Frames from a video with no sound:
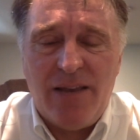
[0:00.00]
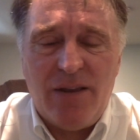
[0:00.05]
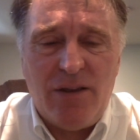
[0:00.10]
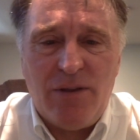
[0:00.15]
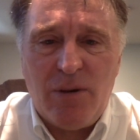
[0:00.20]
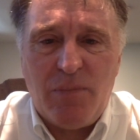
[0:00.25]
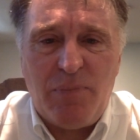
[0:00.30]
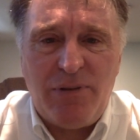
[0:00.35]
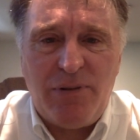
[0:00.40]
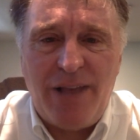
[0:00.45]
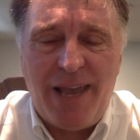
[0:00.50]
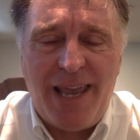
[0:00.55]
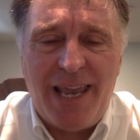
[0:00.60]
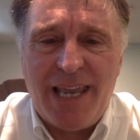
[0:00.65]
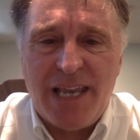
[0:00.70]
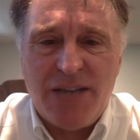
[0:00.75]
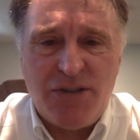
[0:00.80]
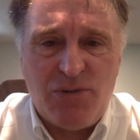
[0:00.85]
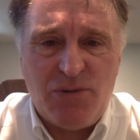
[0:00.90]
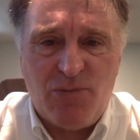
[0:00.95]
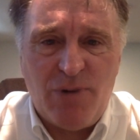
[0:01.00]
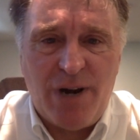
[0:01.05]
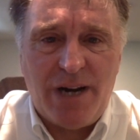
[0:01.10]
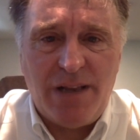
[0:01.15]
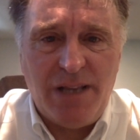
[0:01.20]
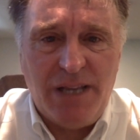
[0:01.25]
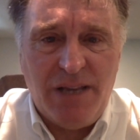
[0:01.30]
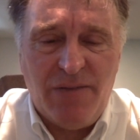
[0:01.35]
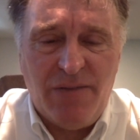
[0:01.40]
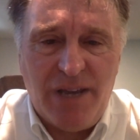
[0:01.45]
their playing isn't
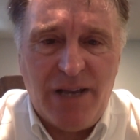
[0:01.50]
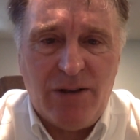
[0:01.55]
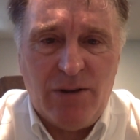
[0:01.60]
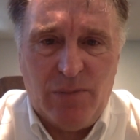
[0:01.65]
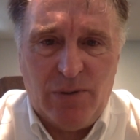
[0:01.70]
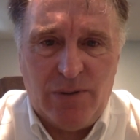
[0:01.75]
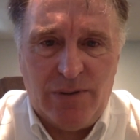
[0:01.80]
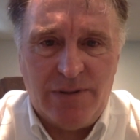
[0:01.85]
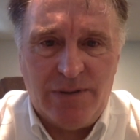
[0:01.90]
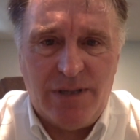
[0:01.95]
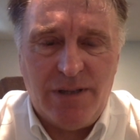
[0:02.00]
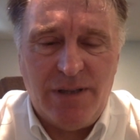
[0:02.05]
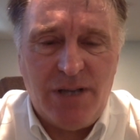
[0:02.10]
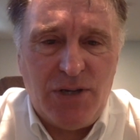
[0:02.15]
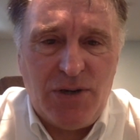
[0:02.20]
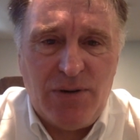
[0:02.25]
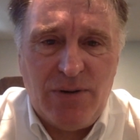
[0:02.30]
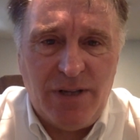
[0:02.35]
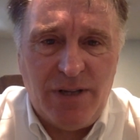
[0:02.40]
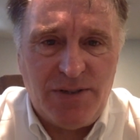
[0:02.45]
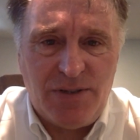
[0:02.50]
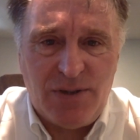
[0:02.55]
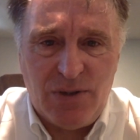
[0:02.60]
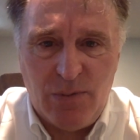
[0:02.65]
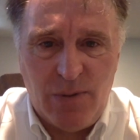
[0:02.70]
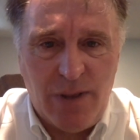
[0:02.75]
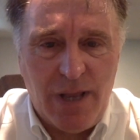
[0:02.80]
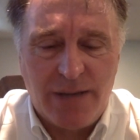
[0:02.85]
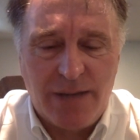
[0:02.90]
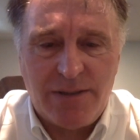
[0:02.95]
readily available unless you listen
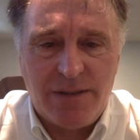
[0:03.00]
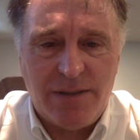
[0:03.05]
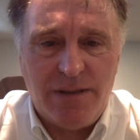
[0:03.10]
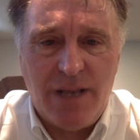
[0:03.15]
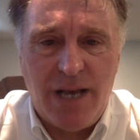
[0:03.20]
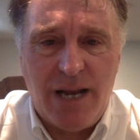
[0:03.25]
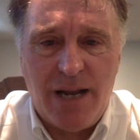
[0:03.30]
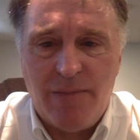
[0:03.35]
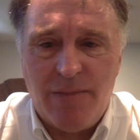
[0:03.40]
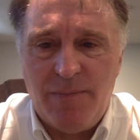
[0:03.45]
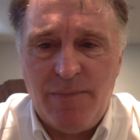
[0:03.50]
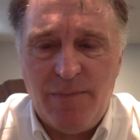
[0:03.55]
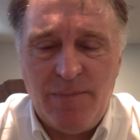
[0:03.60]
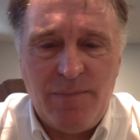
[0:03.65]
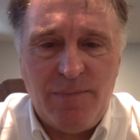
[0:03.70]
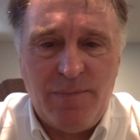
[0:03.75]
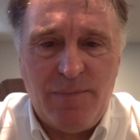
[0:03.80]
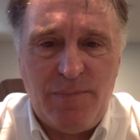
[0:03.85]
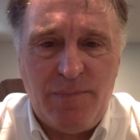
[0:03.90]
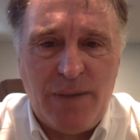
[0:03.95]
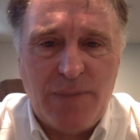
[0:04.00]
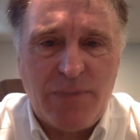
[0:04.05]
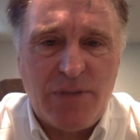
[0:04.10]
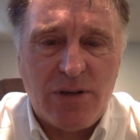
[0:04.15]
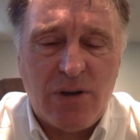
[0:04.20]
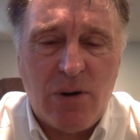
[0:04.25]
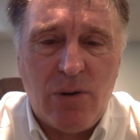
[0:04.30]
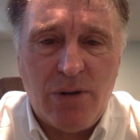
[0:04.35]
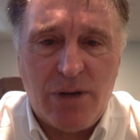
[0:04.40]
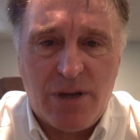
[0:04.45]
to a lot of Pepsi
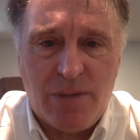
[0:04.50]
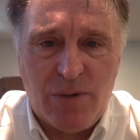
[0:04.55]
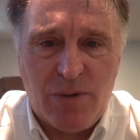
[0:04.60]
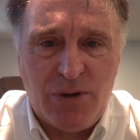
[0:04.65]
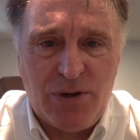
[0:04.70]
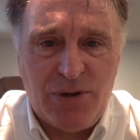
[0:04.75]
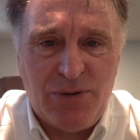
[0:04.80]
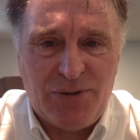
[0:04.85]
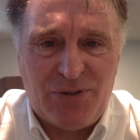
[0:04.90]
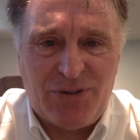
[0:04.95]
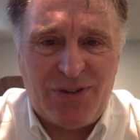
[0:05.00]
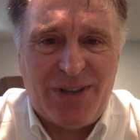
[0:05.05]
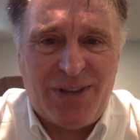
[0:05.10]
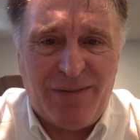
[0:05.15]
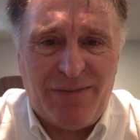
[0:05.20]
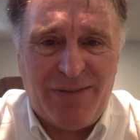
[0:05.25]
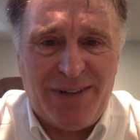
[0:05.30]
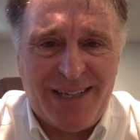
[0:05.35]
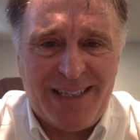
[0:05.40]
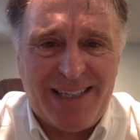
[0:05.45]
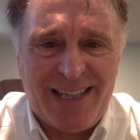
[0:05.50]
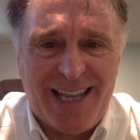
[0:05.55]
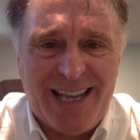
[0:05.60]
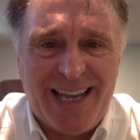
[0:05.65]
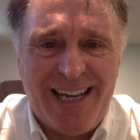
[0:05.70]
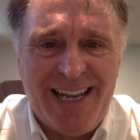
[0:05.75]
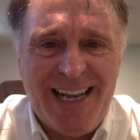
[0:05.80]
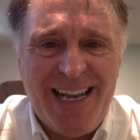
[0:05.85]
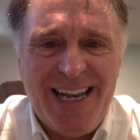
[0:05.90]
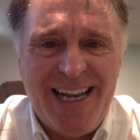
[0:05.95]
Cola commercials, stuff like
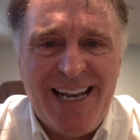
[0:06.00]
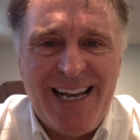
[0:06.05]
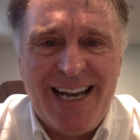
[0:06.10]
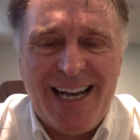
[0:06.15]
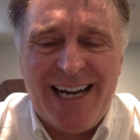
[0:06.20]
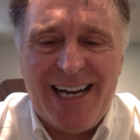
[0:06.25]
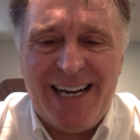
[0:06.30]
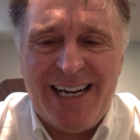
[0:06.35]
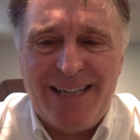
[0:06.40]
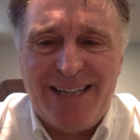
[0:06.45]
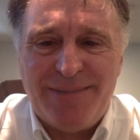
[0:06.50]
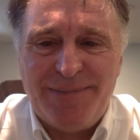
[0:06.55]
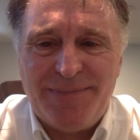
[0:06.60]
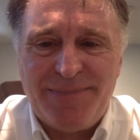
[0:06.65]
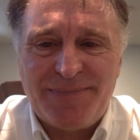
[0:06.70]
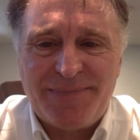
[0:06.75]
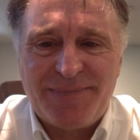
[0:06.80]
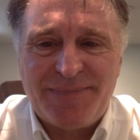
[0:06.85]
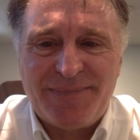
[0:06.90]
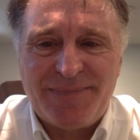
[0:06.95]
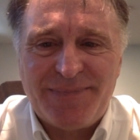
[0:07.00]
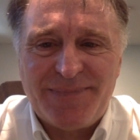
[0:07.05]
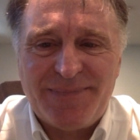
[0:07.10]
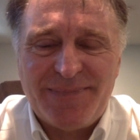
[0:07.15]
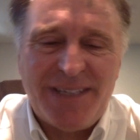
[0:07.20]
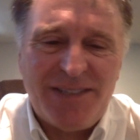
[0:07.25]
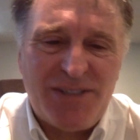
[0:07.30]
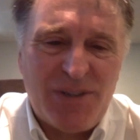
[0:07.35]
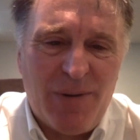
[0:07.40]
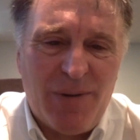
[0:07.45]
that.
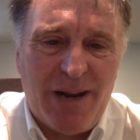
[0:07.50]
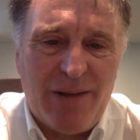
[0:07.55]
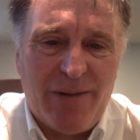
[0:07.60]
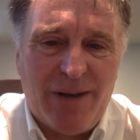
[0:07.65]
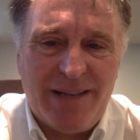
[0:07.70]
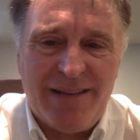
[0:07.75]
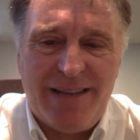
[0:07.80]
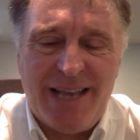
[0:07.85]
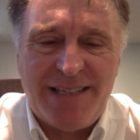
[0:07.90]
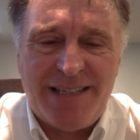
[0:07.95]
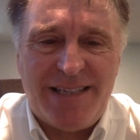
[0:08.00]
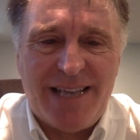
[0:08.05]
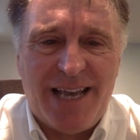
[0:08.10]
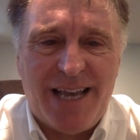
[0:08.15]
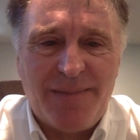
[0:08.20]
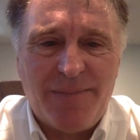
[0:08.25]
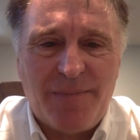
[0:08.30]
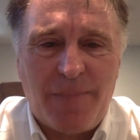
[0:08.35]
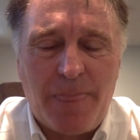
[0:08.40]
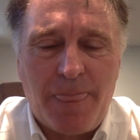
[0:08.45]
So anyway, that's that.